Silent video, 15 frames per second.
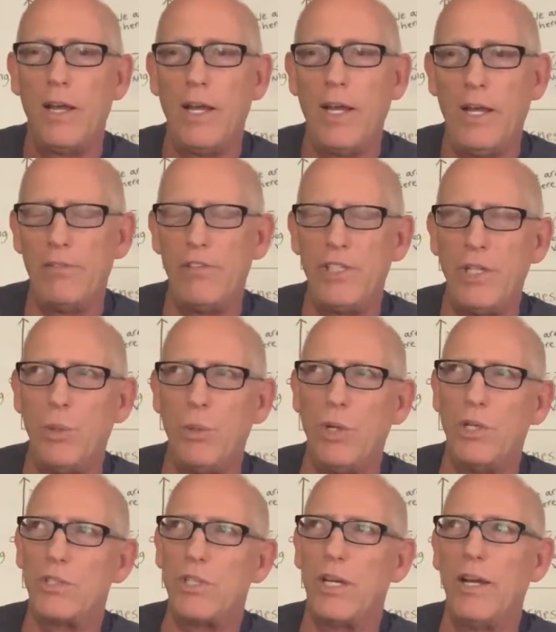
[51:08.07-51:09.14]
if she
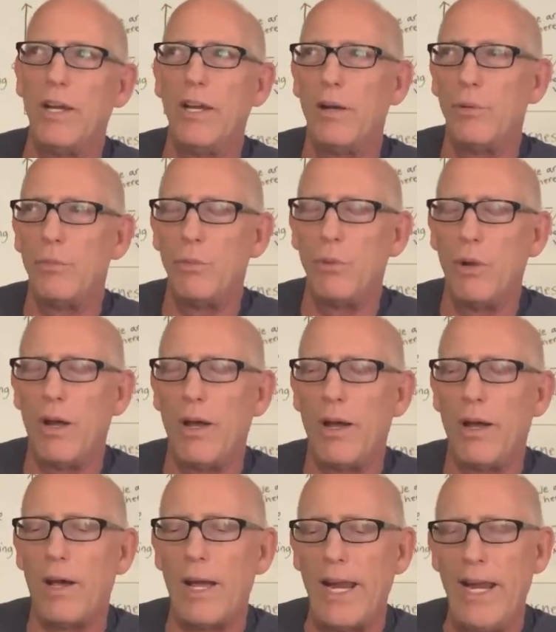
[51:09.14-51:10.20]
was
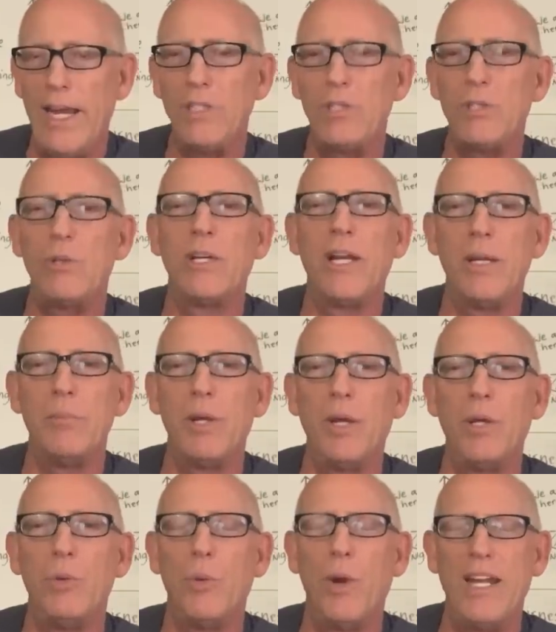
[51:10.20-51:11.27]
uh, answering him
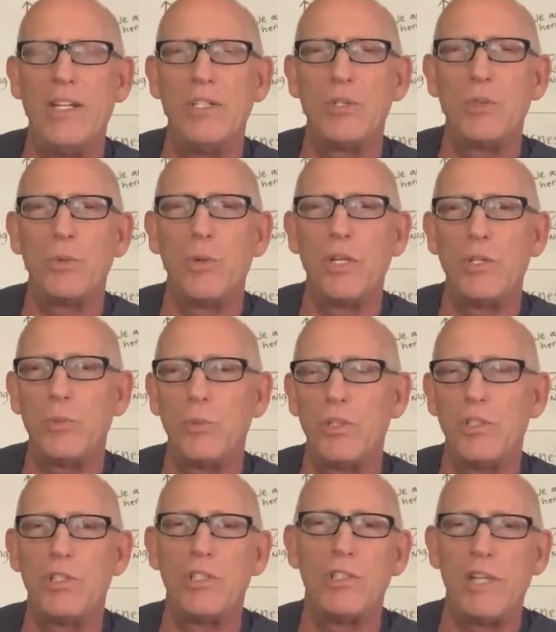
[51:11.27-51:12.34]
in ways which would
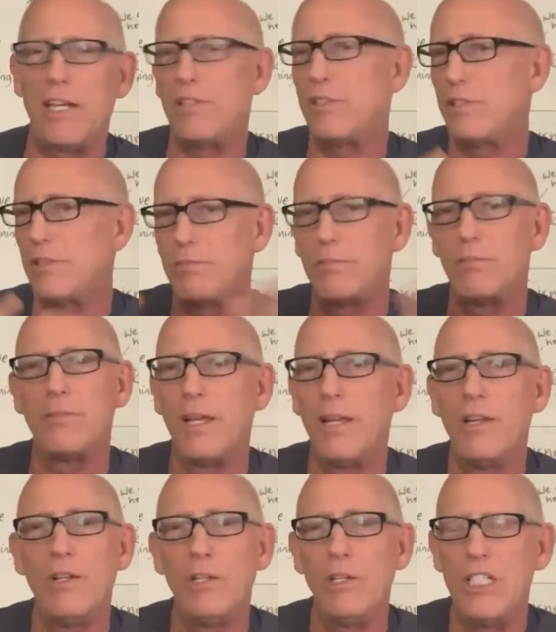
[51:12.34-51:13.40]
suggest
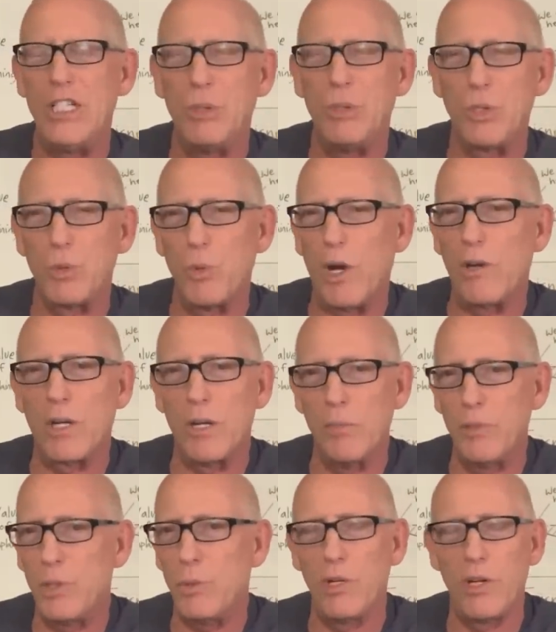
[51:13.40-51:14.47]
she was welcome
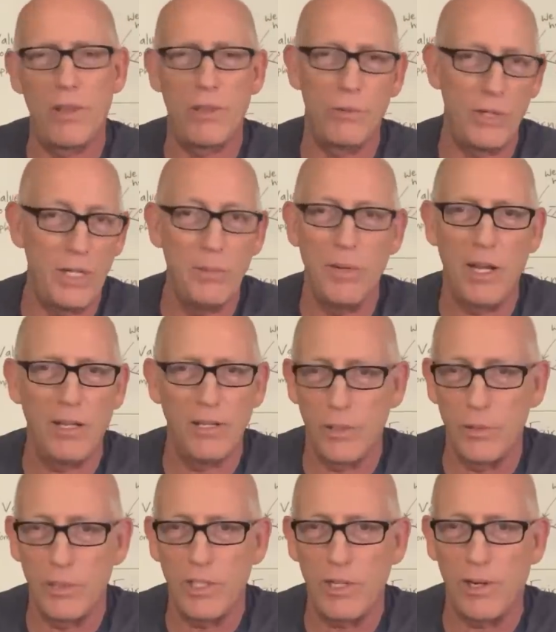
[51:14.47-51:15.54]
to another email in
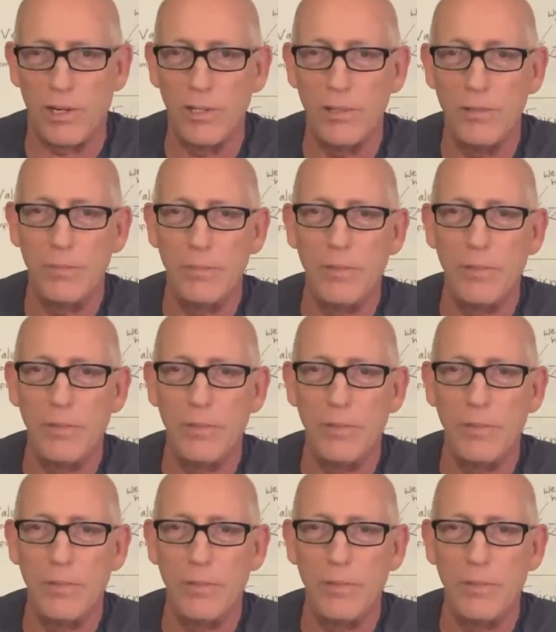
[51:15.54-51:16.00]
return,